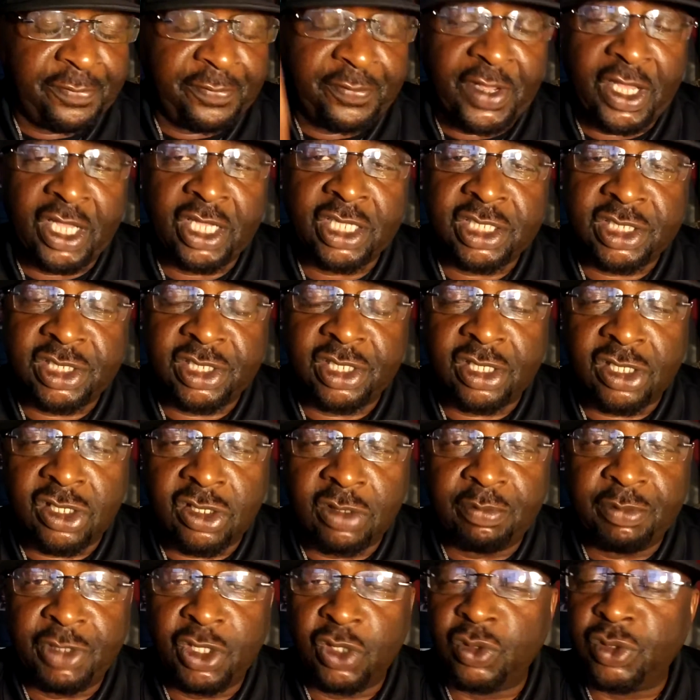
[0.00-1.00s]
fucked the
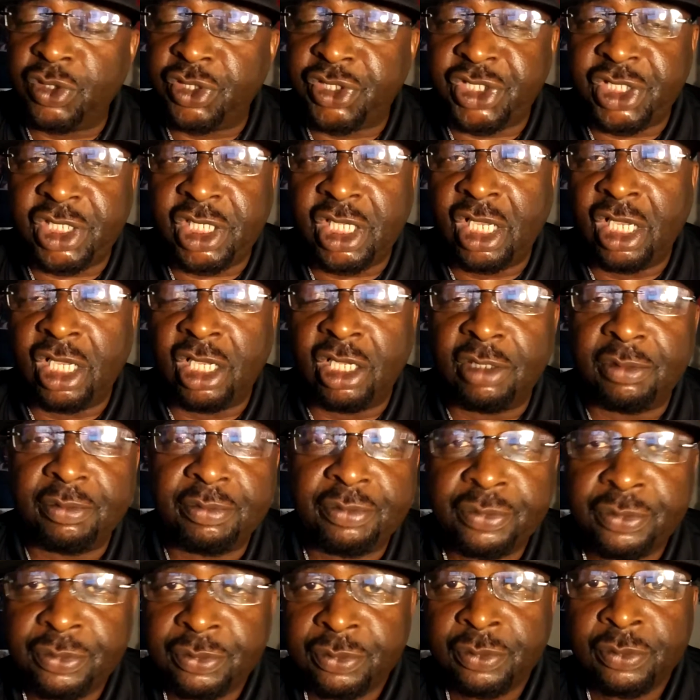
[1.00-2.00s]
community up
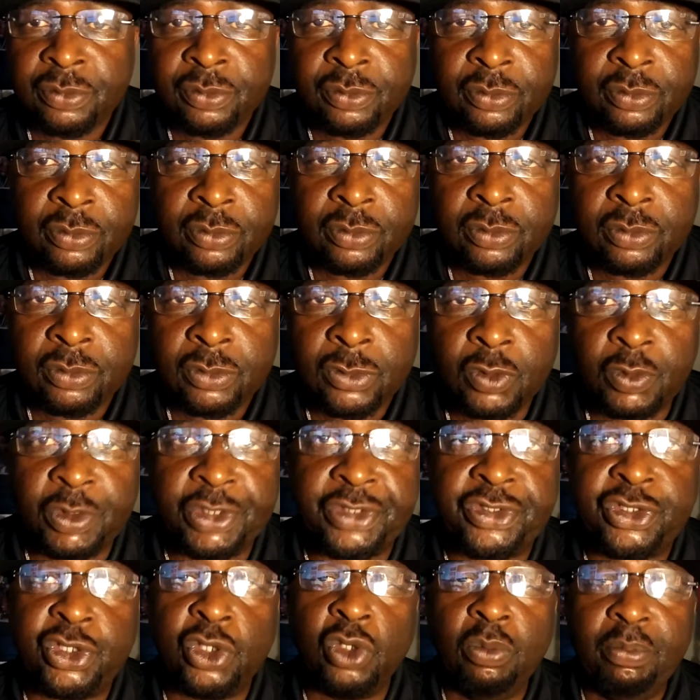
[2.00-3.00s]

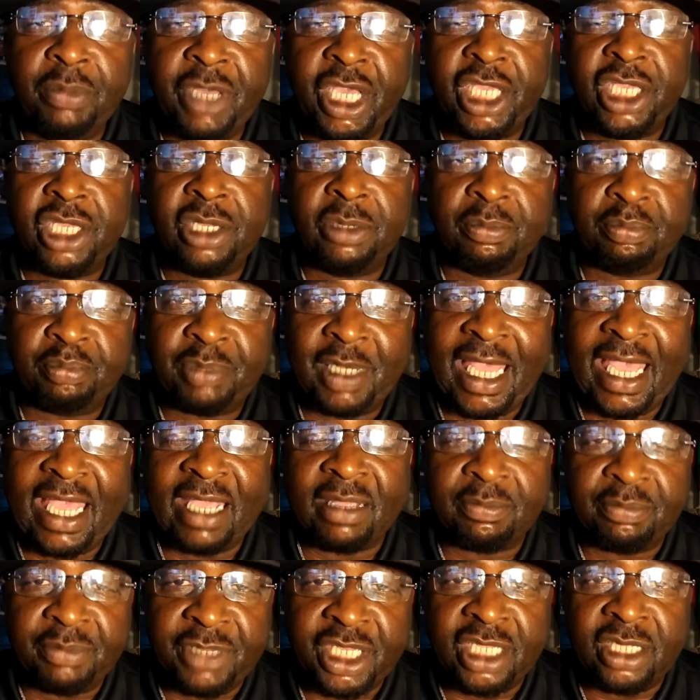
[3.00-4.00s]
with 2 million
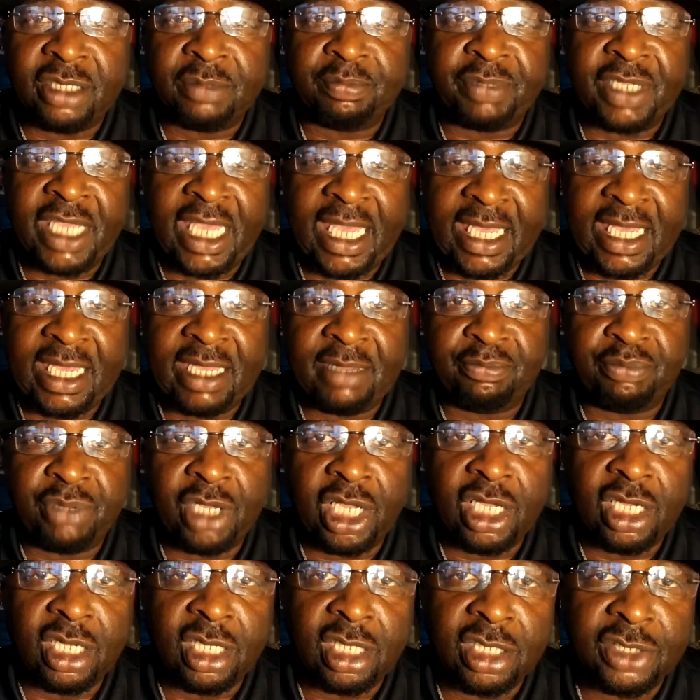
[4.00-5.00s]
black men behind
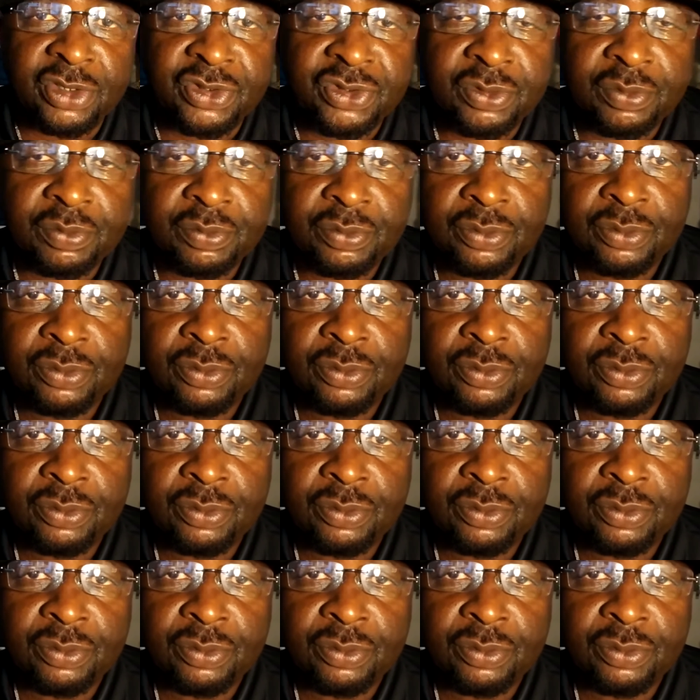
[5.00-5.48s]
bars.